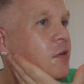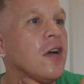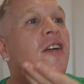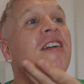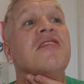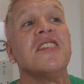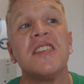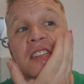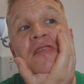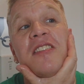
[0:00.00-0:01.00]
Her house is
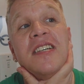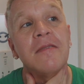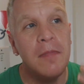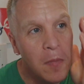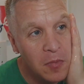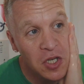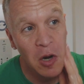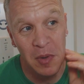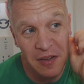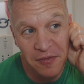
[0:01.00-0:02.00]
still there. Well, she
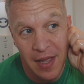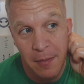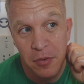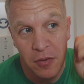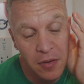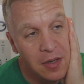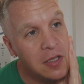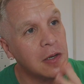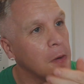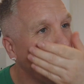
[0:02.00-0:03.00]
don't live there, but
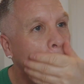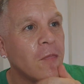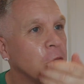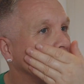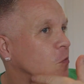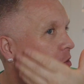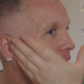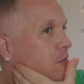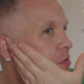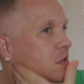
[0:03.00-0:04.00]
it's a childhood
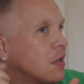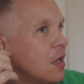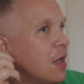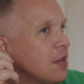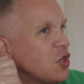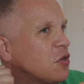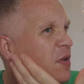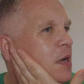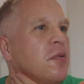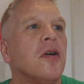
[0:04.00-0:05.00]
house. They should
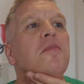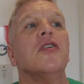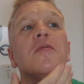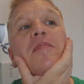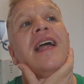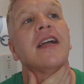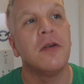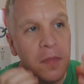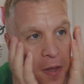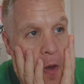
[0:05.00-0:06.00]
really put a blue plaque
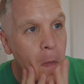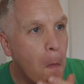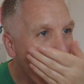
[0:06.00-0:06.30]
up there.